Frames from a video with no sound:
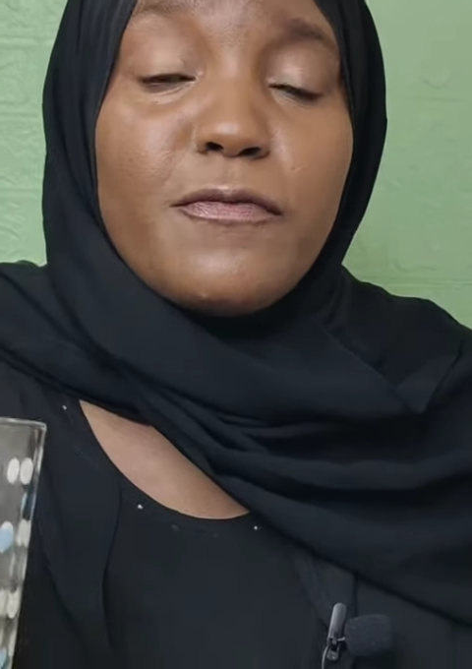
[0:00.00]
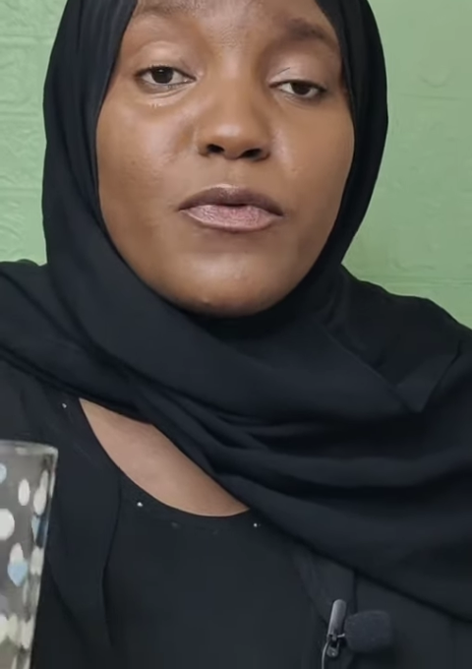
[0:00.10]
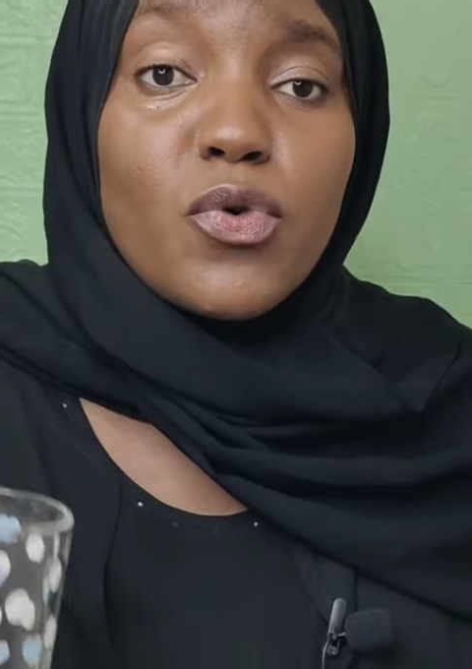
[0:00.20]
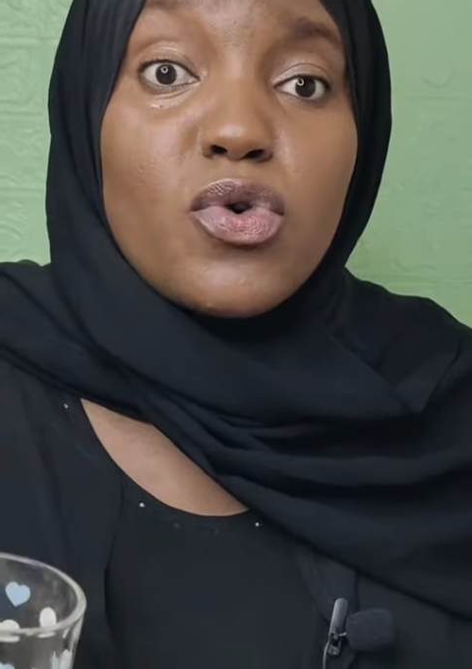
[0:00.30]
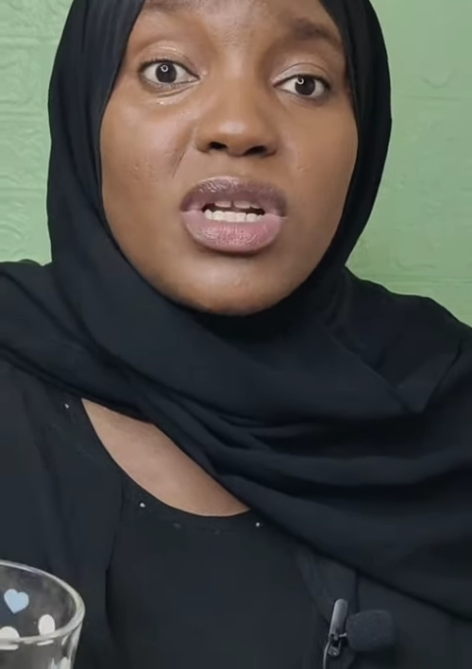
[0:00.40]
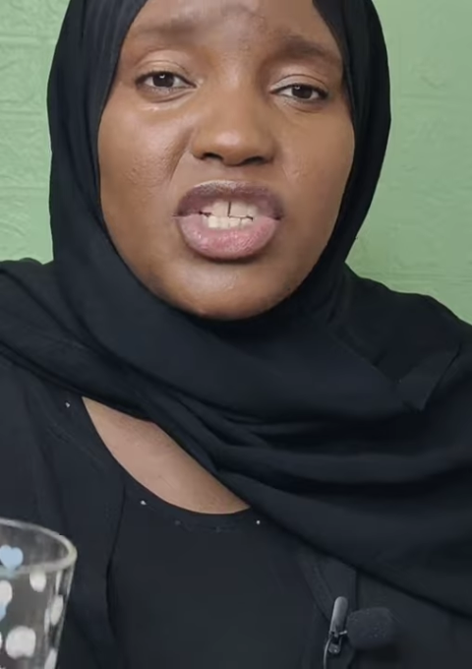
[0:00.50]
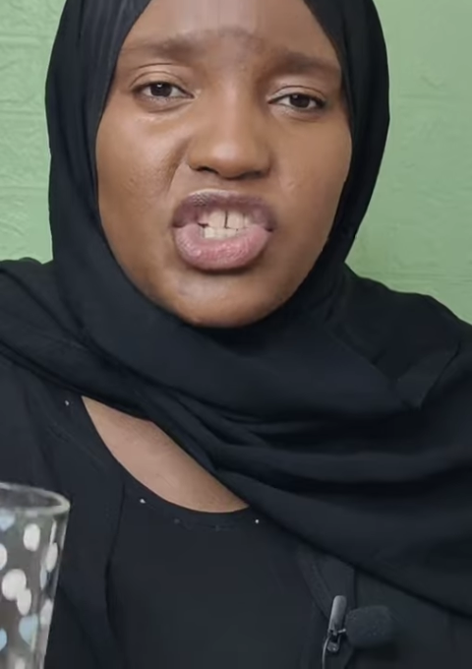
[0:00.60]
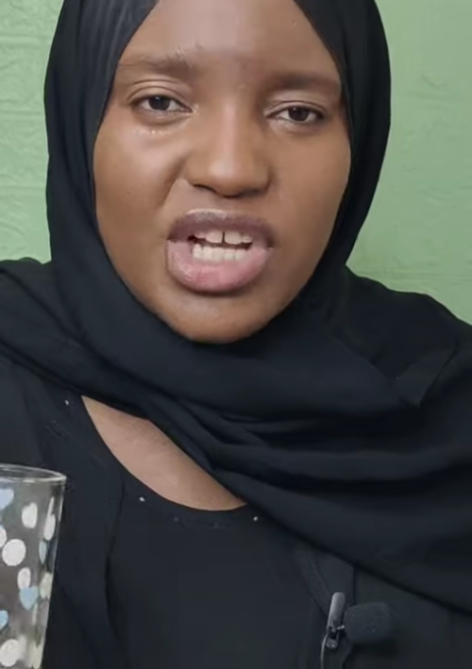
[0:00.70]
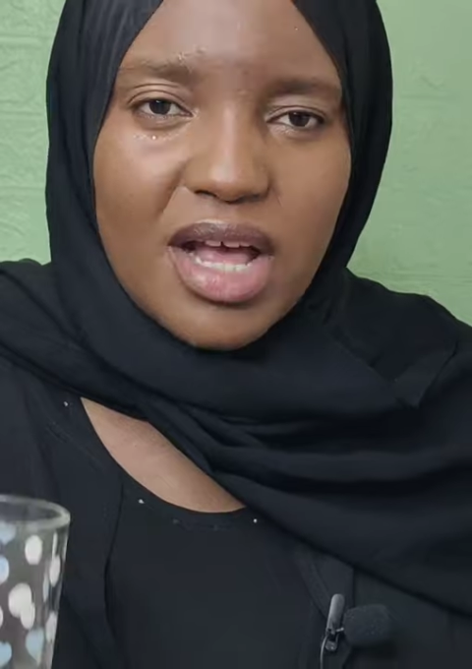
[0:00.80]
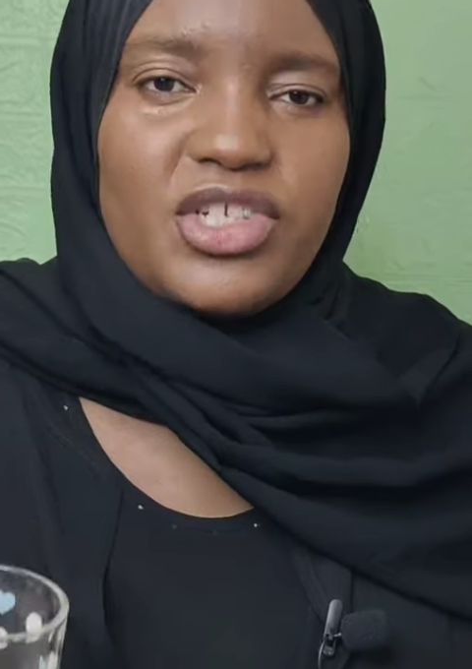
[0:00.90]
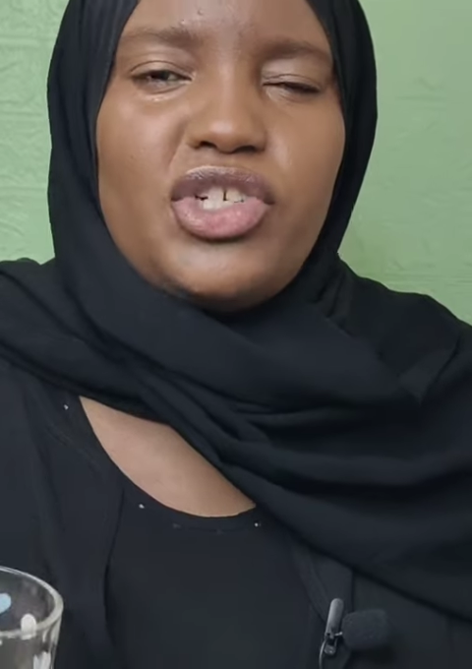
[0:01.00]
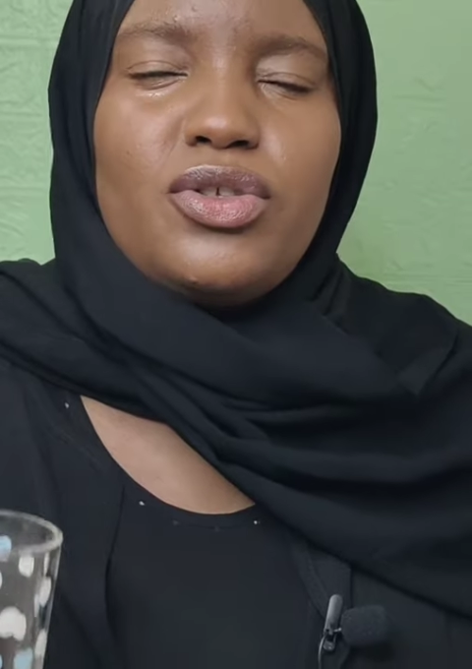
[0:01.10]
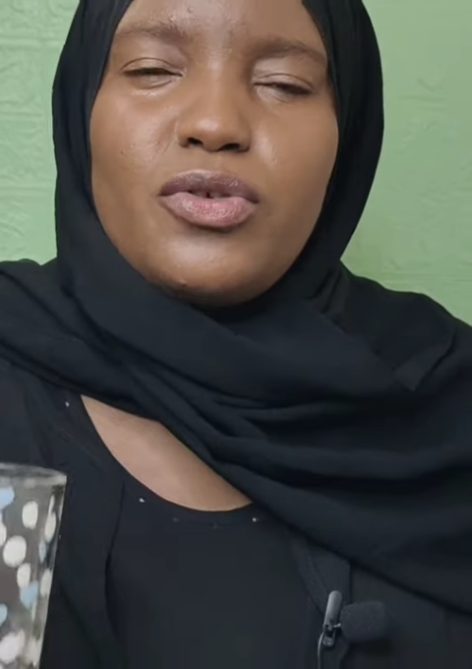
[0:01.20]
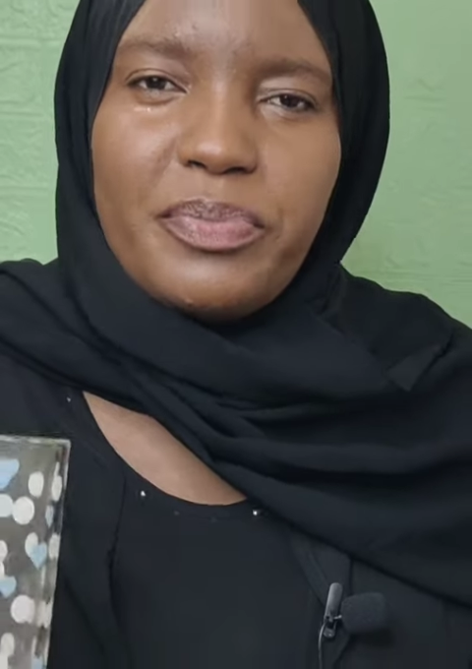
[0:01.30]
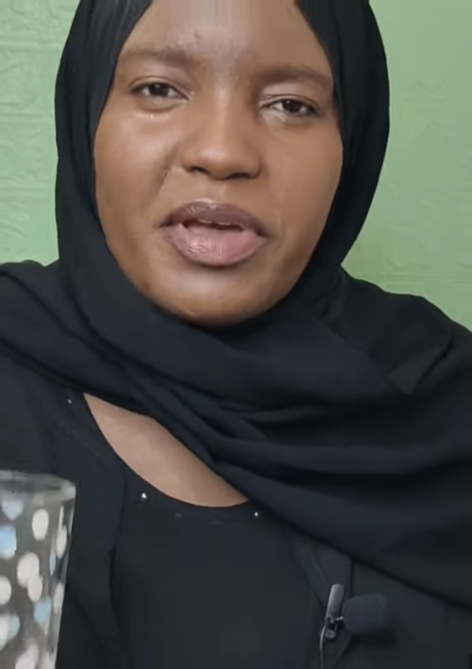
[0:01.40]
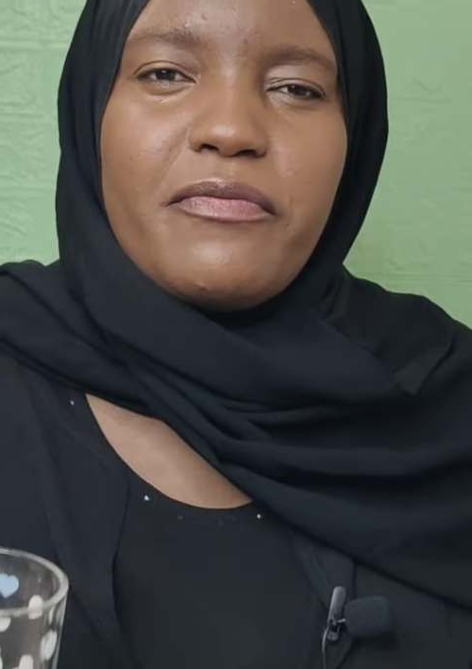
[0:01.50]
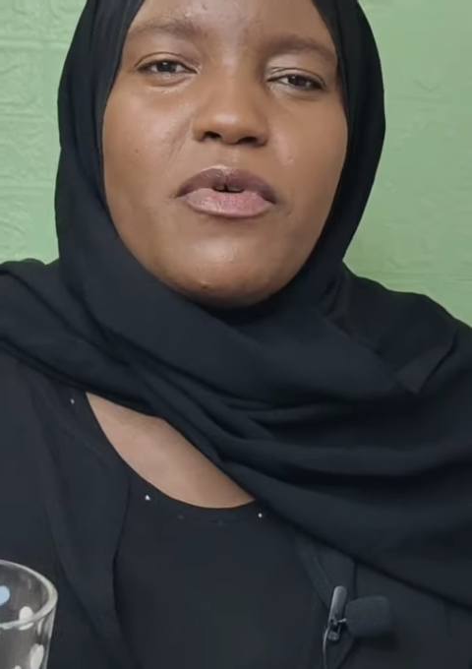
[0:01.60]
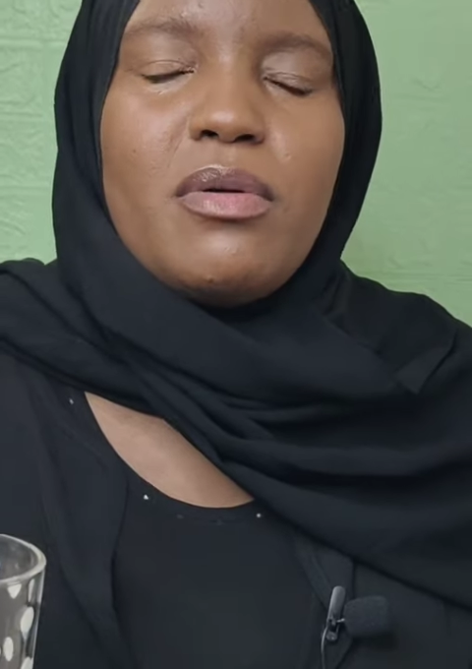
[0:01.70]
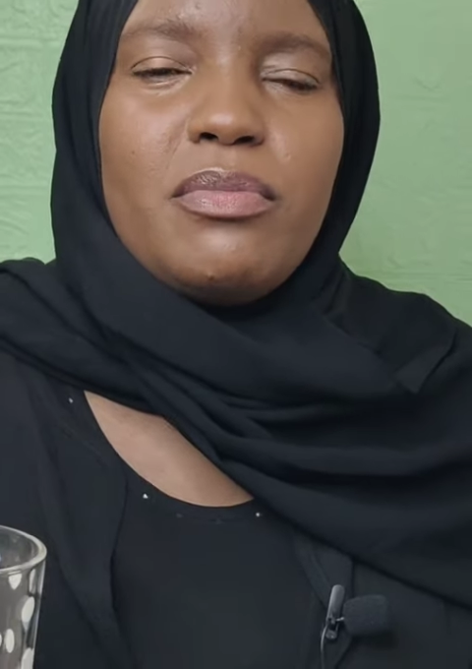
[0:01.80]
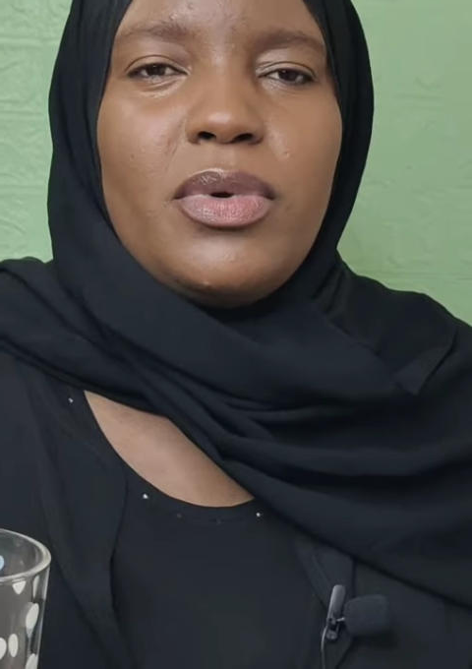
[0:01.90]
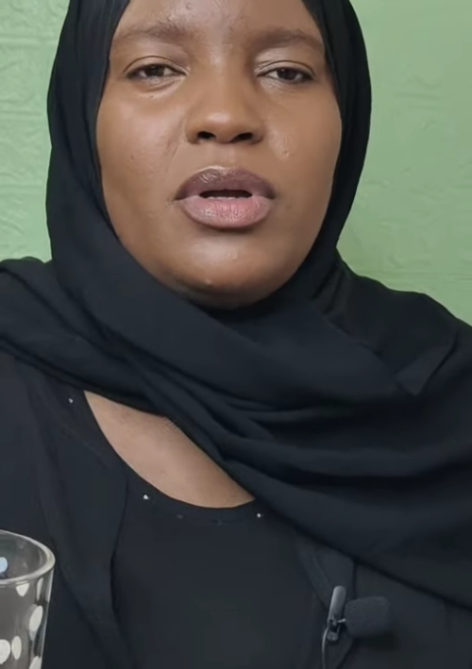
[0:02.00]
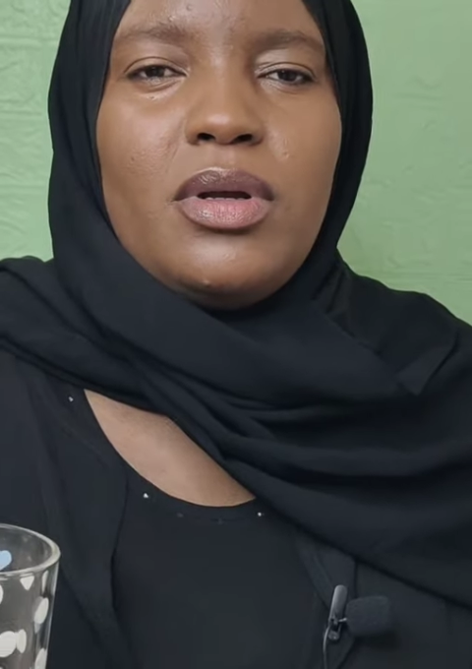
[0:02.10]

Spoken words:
fully charged to perform.